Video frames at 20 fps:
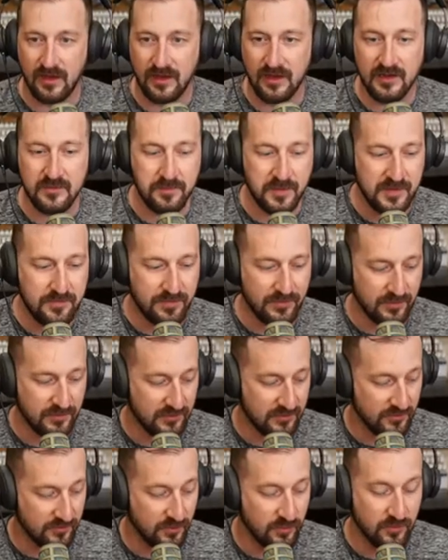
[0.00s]
had
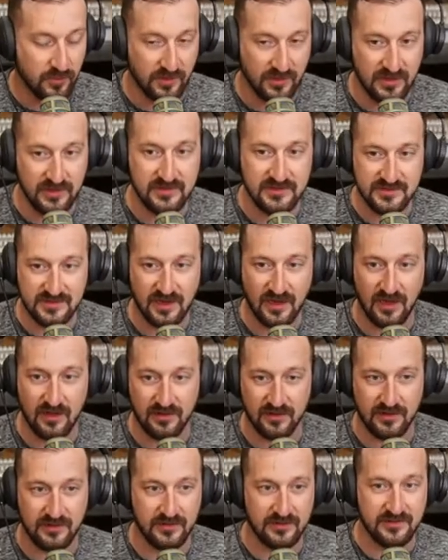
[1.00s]
people who were in
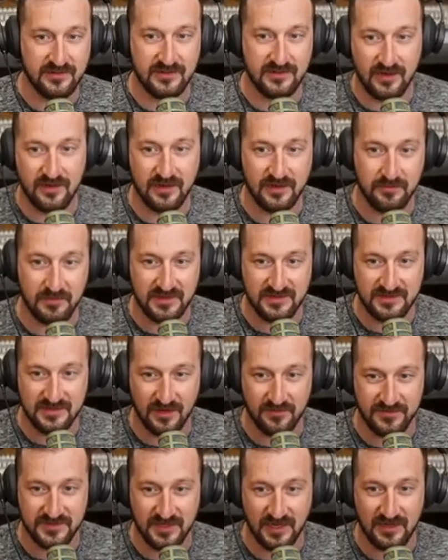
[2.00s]
Scotland sending me
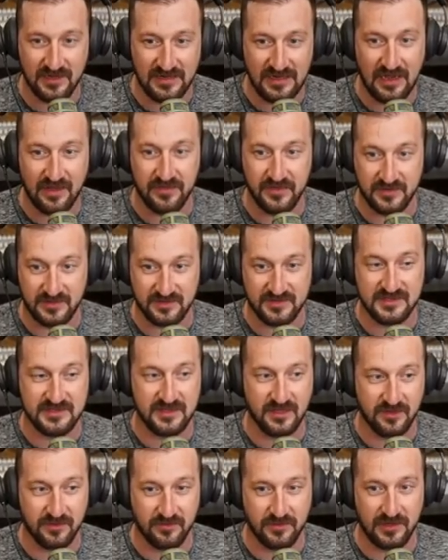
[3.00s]
stuff saying, yeah, the
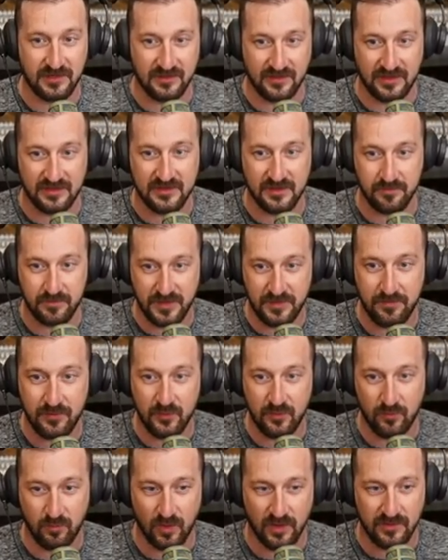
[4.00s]
distillery, like the
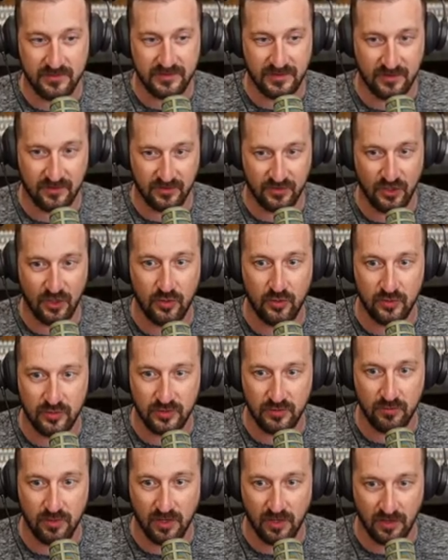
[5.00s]
people who work there know who
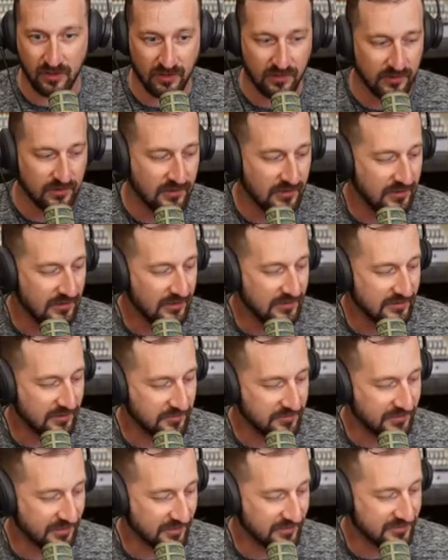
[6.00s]
you are.
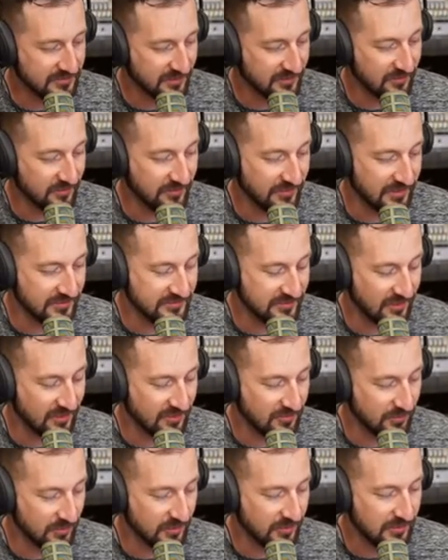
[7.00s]
Huh. I was like, oh, that's
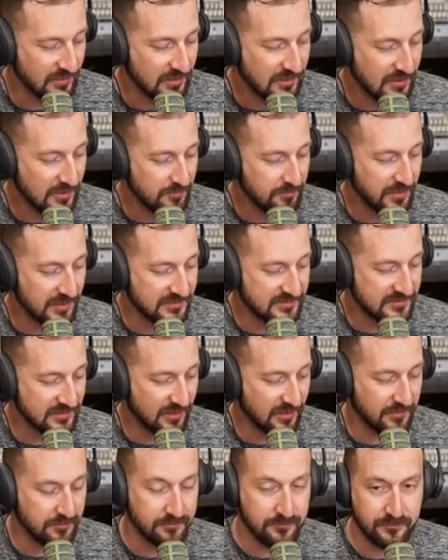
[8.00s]
awkward. But